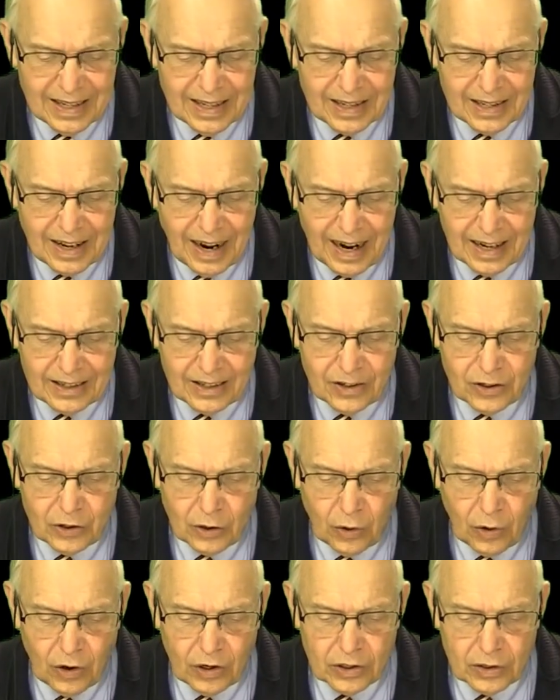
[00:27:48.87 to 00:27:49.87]
is Dr.
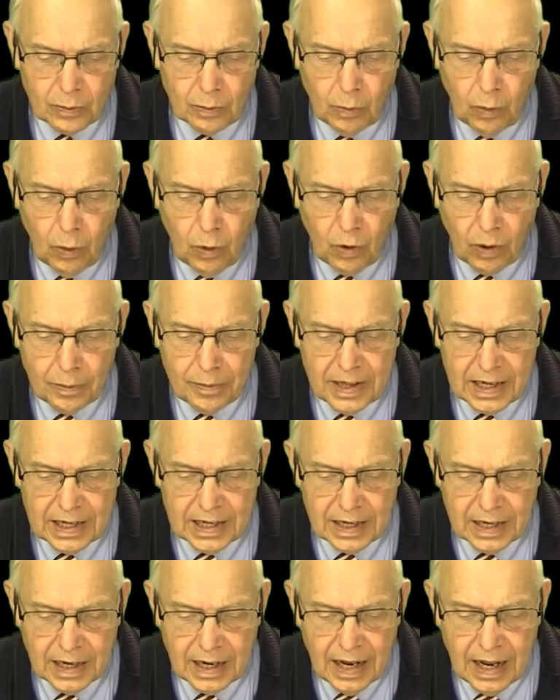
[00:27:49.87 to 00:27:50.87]
George Moorman,